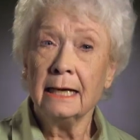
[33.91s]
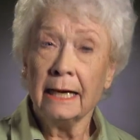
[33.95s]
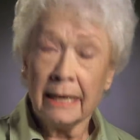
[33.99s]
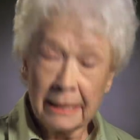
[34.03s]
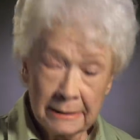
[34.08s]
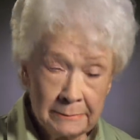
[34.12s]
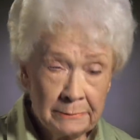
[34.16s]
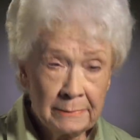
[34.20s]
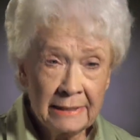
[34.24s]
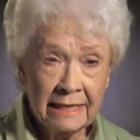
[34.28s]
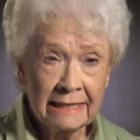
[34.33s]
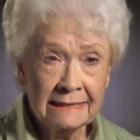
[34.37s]

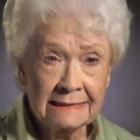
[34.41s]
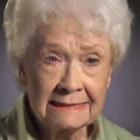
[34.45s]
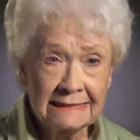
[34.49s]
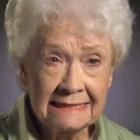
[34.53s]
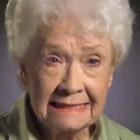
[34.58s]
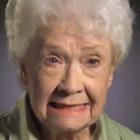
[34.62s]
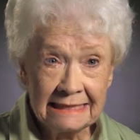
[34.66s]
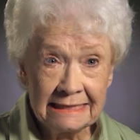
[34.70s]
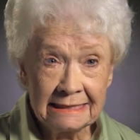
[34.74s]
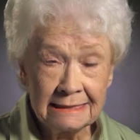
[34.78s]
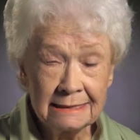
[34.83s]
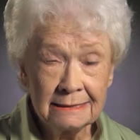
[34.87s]
I'm
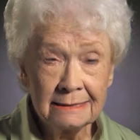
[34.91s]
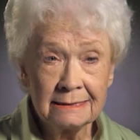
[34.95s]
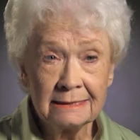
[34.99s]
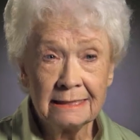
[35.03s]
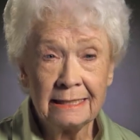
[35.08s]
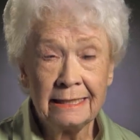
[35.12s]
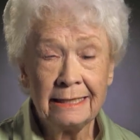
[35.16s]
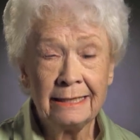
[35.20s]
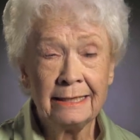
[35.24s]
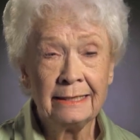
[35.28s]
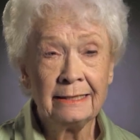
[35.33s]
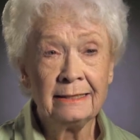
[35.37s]

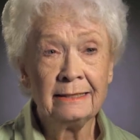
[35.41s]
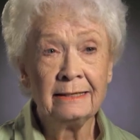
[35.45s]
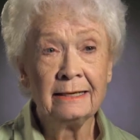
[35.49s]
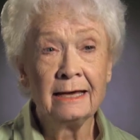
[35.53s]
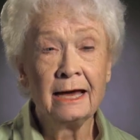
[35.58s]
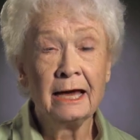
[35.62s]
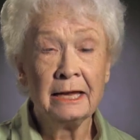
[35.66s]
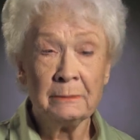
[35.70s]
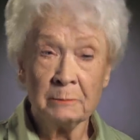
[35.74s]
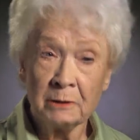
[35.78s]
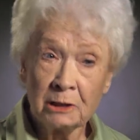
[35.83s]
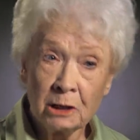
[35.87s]
Maxine, and
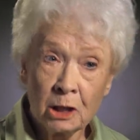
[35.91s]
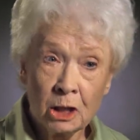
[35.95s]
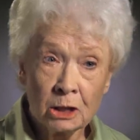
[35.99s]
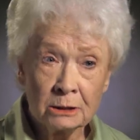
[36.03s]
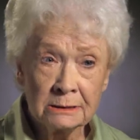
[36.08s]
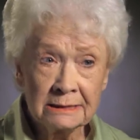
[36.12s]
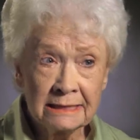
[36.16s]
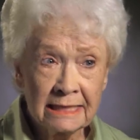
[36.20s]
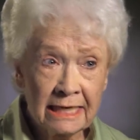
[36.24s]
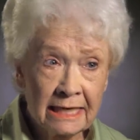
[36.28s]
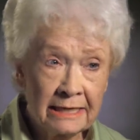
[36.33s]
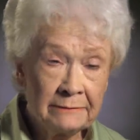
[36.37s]
I'm a
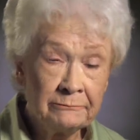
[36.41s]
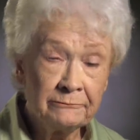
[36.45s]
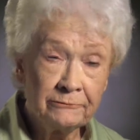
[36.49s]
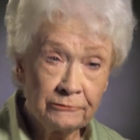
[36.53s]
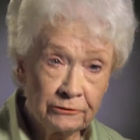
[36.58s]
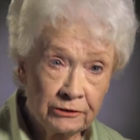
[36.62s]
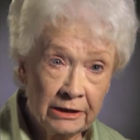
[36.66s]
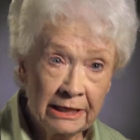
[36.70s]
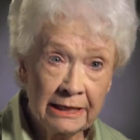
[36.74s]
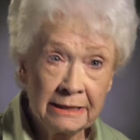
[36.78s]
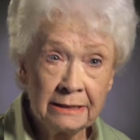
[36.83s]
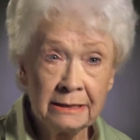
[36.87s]
longtime
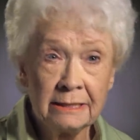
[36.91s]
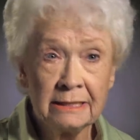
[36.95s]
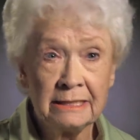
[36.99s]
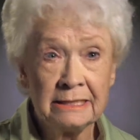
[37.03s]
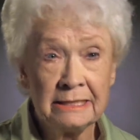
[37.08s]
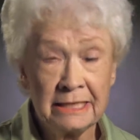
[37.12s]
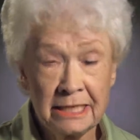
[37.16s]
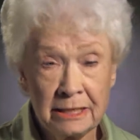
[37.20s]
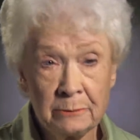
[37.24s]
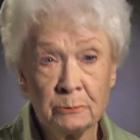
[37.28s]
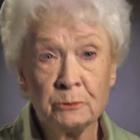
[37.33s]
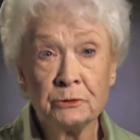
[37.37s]
friend
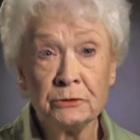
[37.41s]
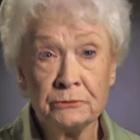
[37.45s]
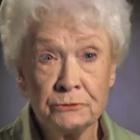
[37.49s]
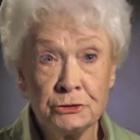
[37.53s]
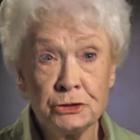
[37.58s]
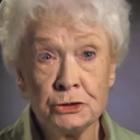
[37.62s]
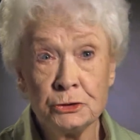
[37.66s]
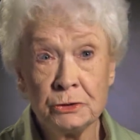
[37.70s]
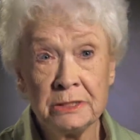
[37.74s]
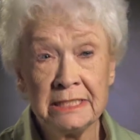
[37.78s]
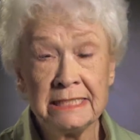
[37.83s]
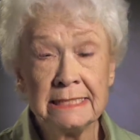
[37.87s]
and neighbor of
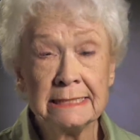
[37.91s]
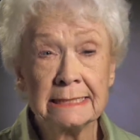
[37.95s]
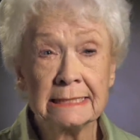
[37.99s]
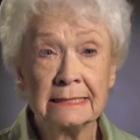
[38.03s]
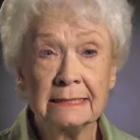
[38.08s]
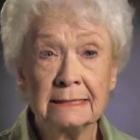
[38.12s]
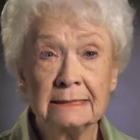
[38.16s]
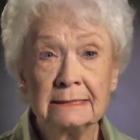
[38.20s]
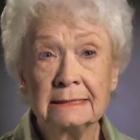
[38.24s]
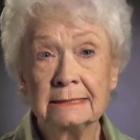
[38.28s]
Judy's.